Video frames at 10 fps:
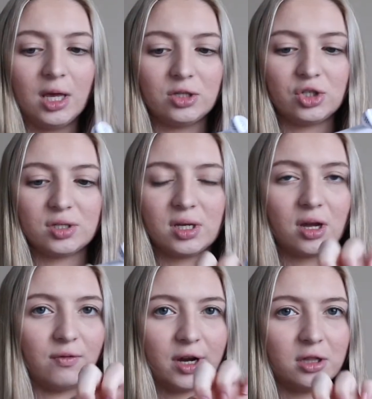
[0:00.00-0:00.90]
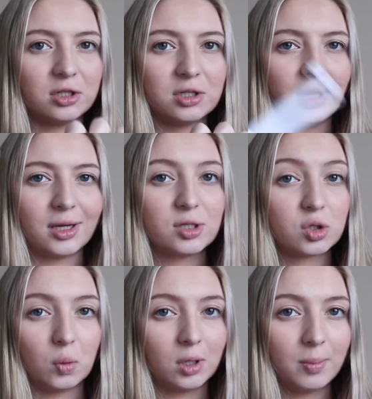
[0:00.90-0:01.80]
It's just like a regular like
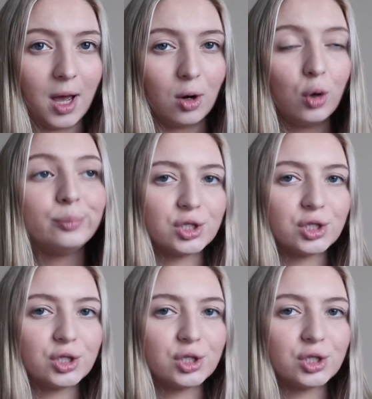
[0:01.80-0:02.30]
squirt bottle.